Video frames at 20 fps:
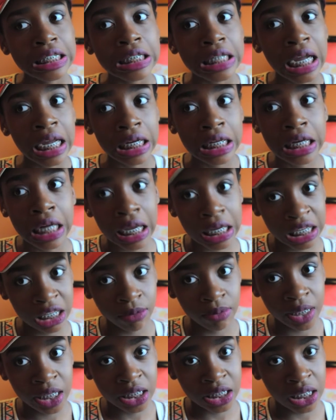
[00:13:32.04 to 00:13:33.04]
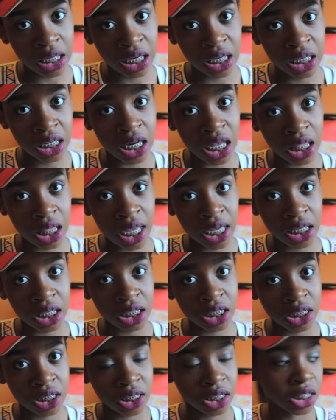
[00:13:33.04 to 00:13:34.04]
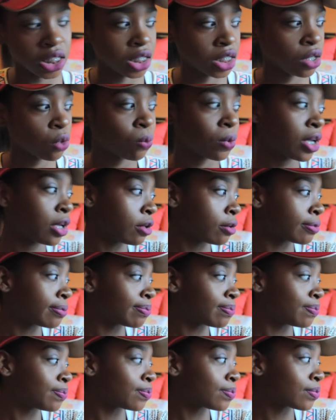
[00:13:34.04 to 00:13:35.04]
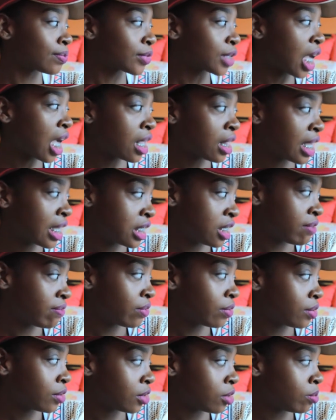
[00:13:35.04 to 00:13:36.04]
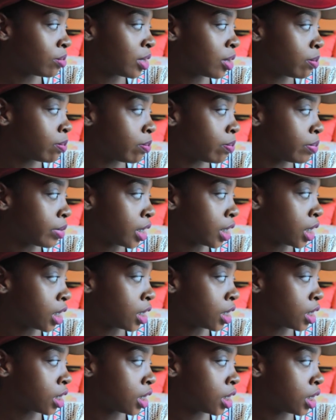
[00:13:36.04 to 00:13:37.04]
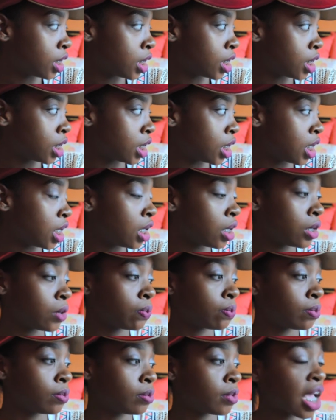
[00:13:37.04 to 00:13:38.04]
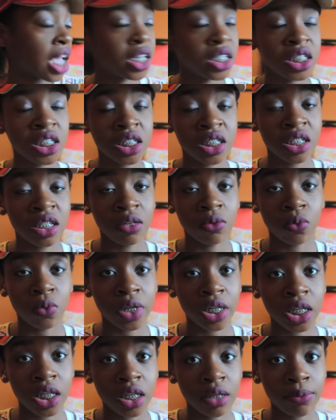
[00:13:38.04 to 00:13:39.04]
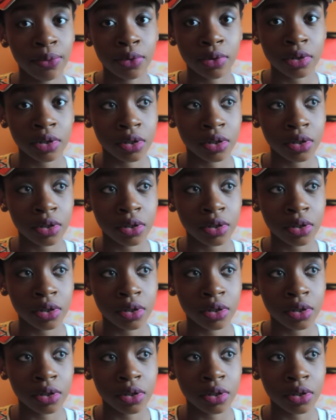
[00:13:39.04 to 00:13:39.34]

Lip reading: I did not keep it because I did not like it. Well, I liked it for a little bit, but I just didn't want it anymore.